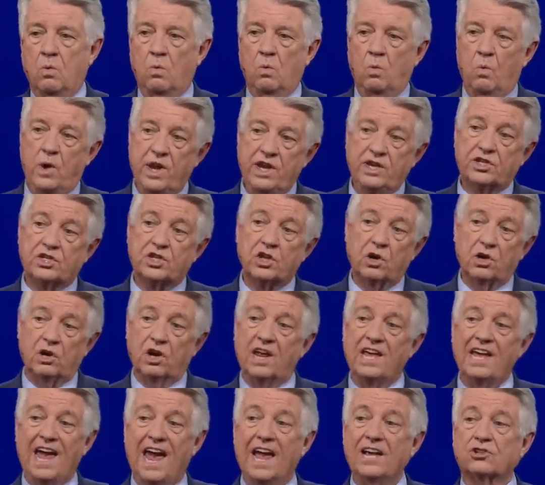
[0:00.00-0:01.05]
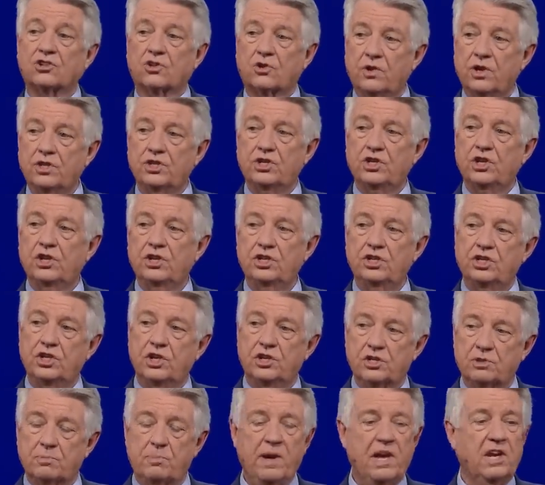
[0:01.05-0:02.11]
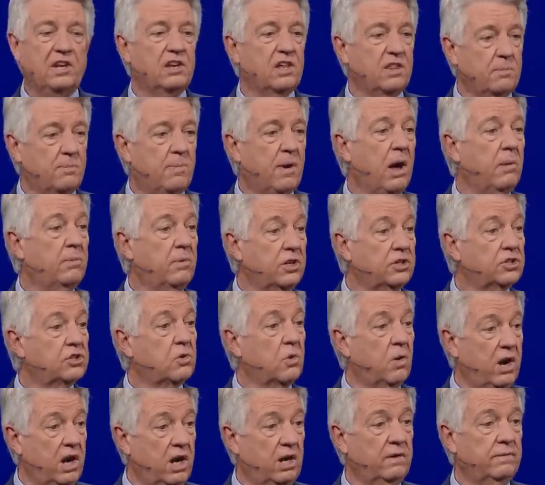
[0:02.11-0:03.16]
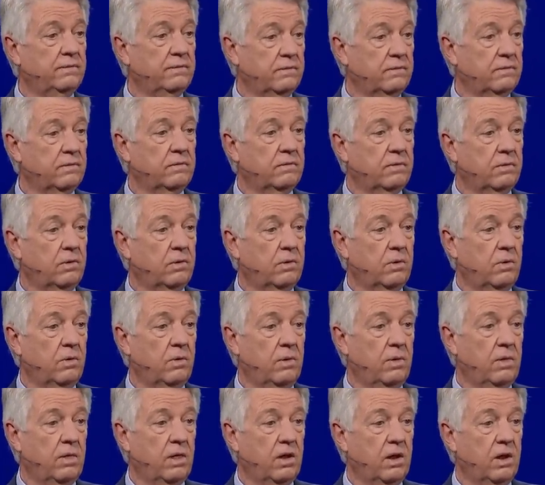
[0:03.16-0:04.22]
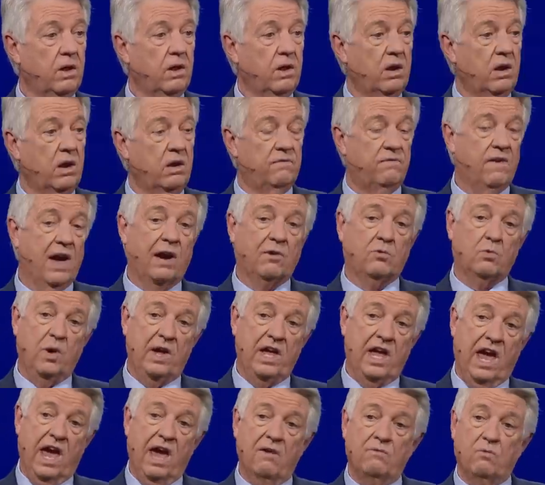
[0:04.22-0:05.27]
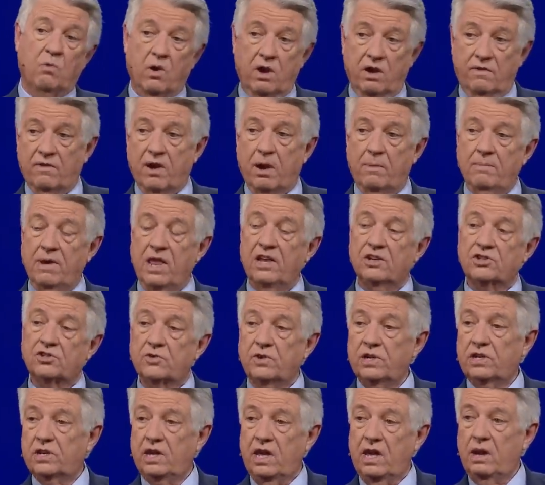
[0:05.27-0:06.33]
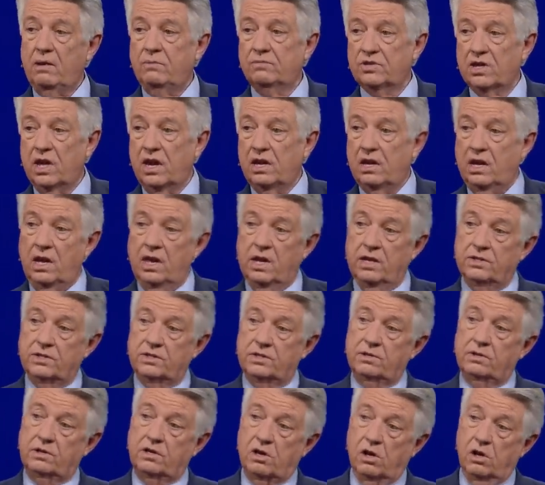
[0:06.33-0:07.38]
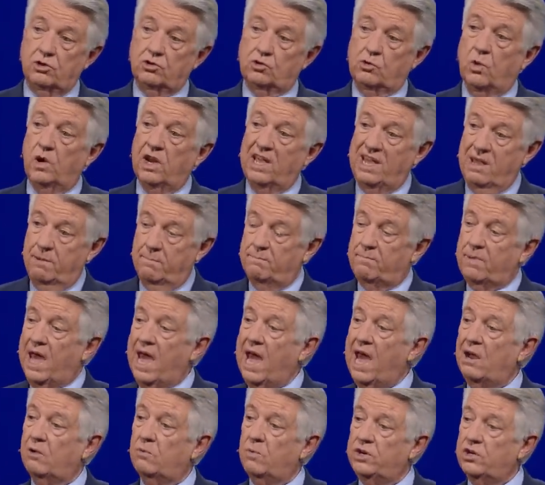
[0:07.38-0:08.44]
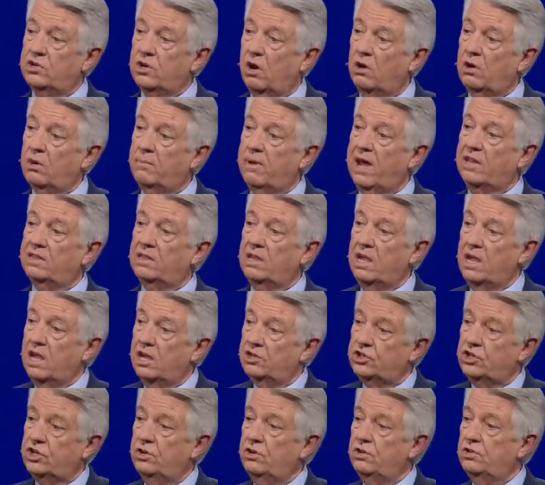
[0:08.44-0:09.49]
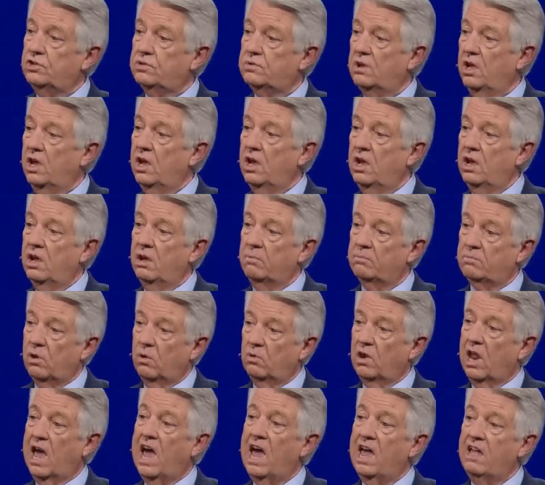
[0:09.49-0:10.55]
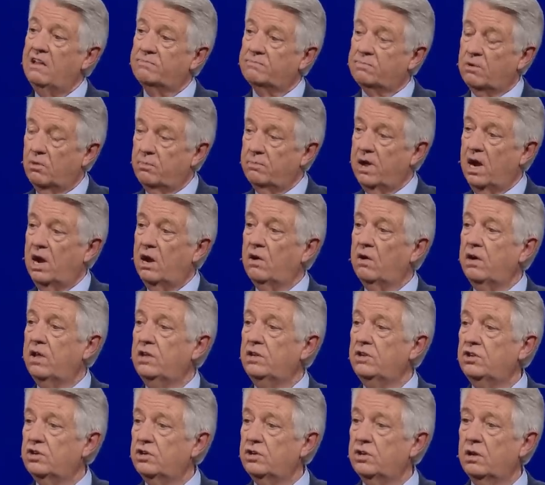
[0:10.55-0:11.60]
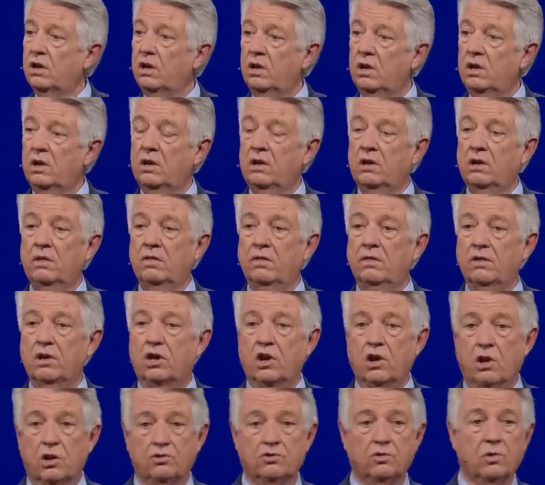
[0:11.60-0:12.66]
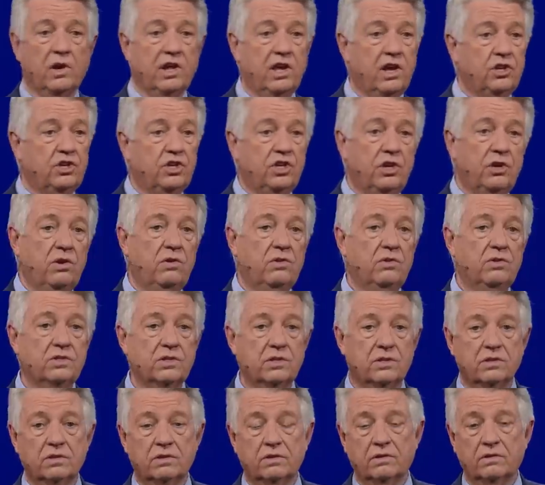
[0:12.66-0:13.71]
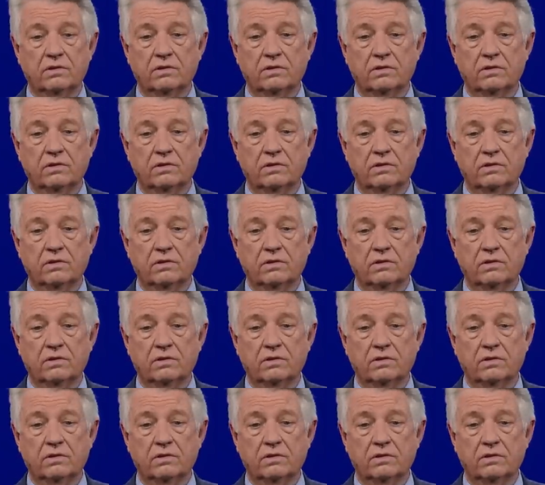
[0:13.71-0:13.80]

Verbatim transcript: We certainly, as Christians, should speak to the public square. In fact, we have one of our ministry teams that is cultural impact. We talk about the issues pro life, pro marriage, the cultural issues